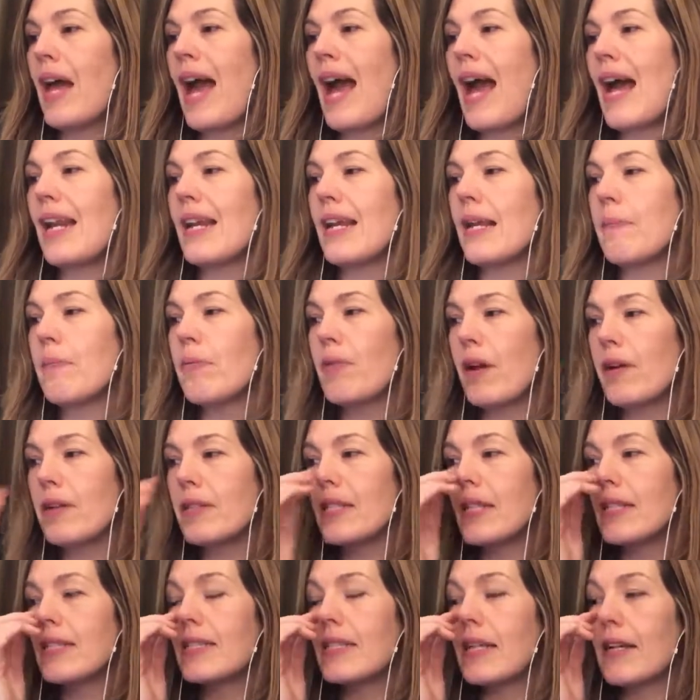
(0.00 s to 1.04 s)
any
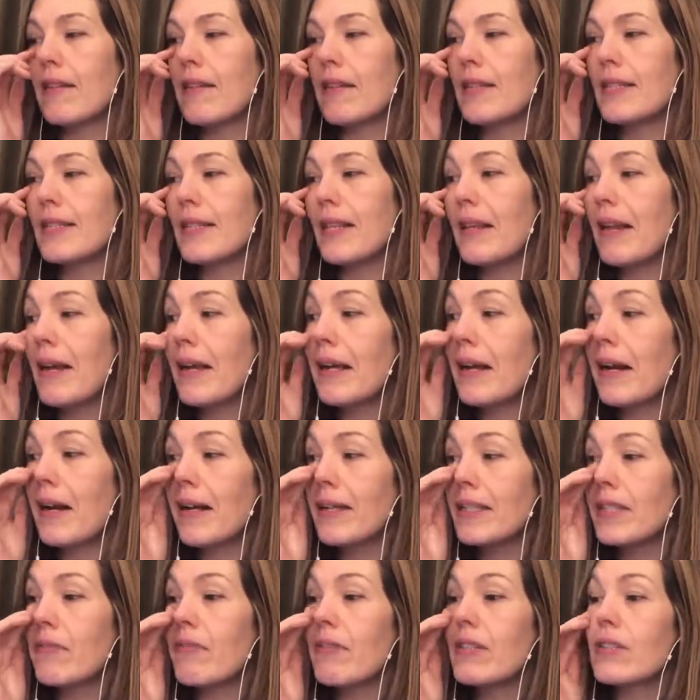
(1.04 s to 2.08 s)
processing that's likely
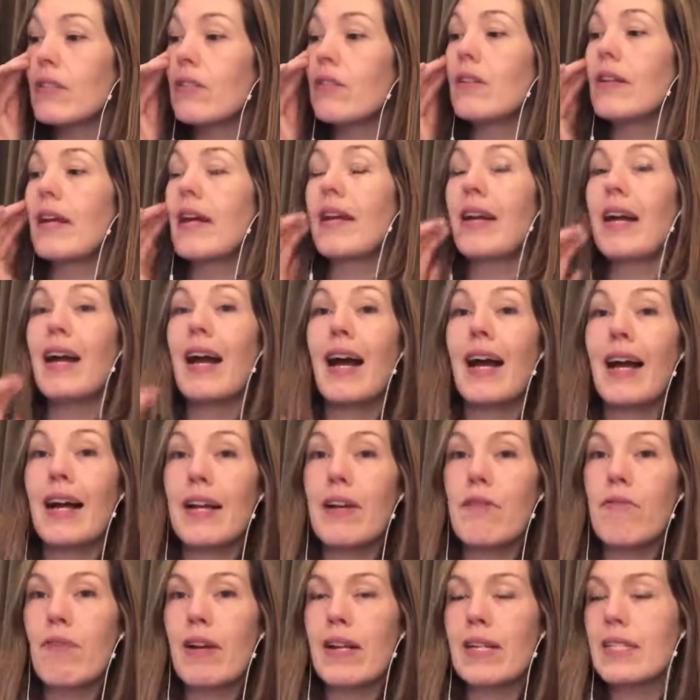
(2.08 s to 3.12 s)
to result in a high
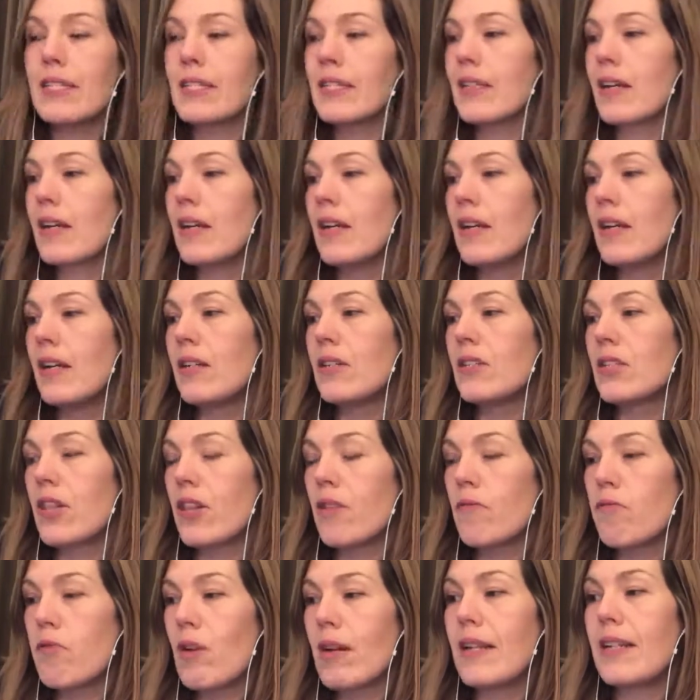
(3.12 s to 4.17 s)
risk to
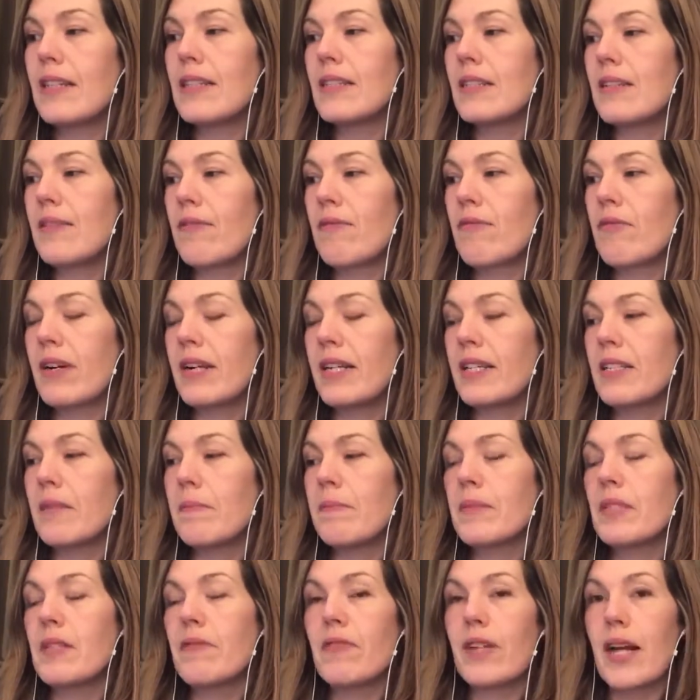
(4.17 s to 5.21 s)
the rights and
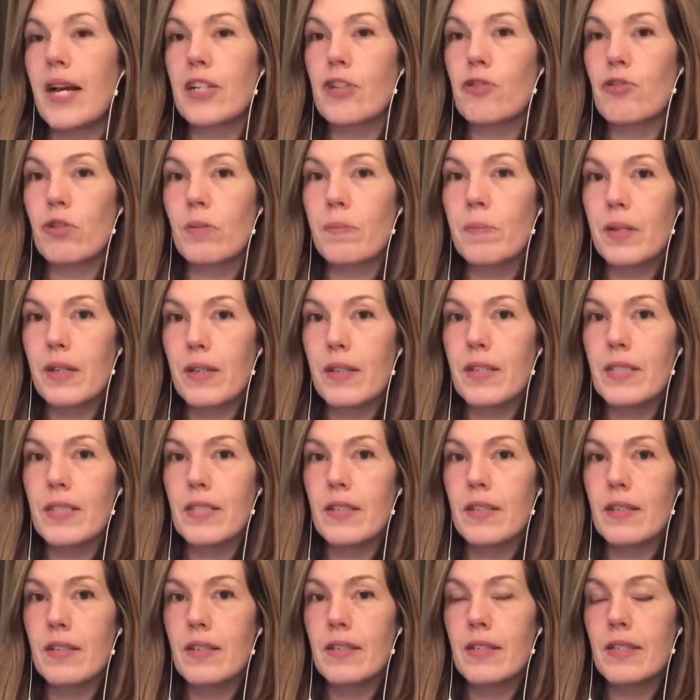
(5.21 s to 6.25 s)
freedoms of natural
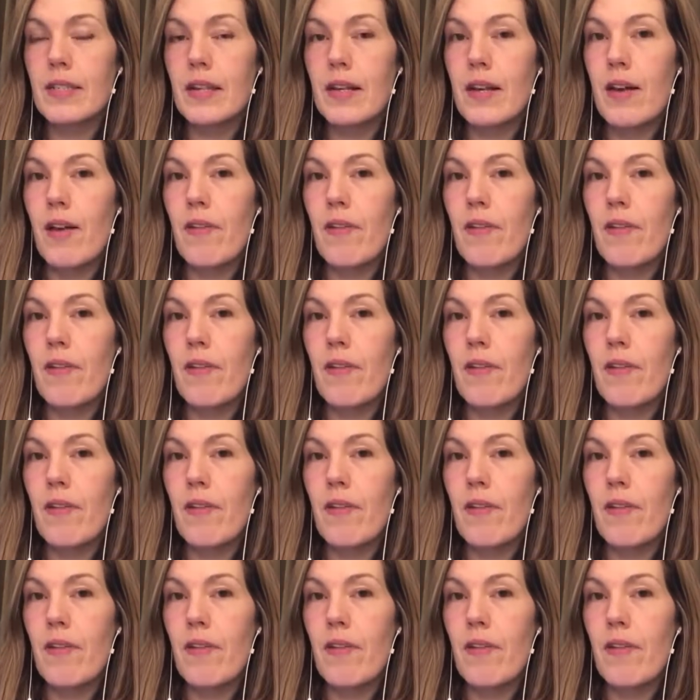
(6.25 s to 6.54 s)
persons,